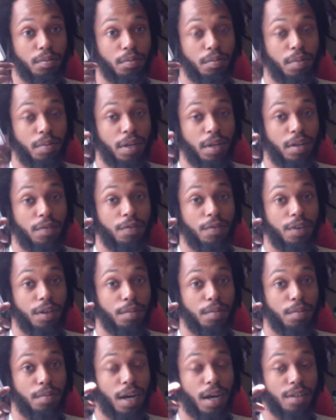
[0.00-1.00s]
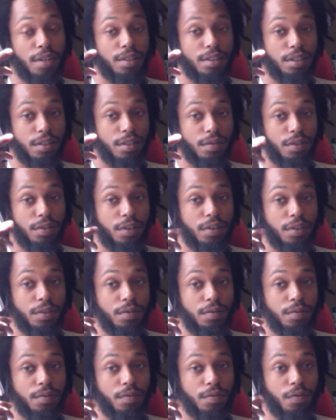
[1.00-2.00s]
benefit positively
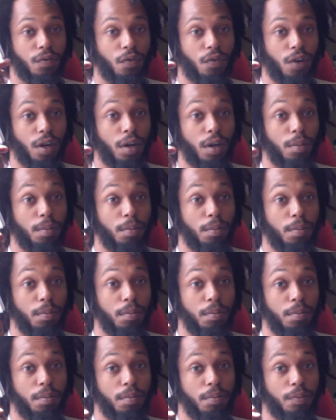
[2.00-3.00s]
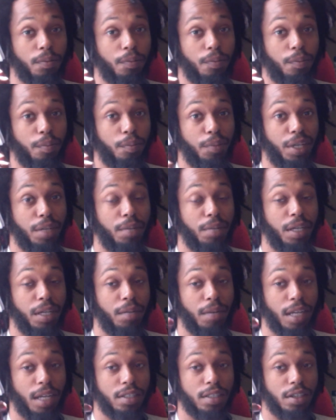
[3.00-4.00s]
from me being
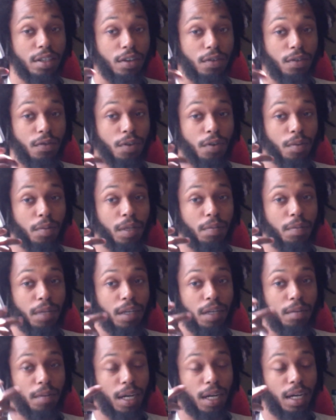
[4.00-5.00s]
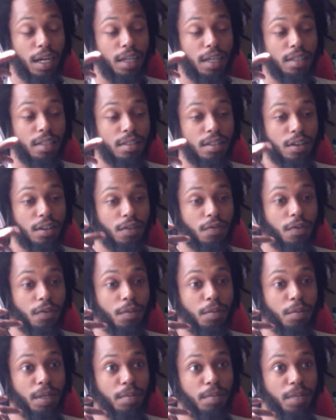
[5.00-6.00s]
myself, from me being my high self,
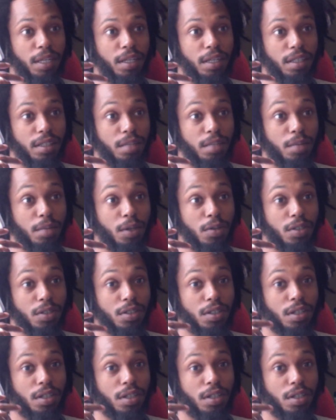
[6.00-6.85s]
from me being the most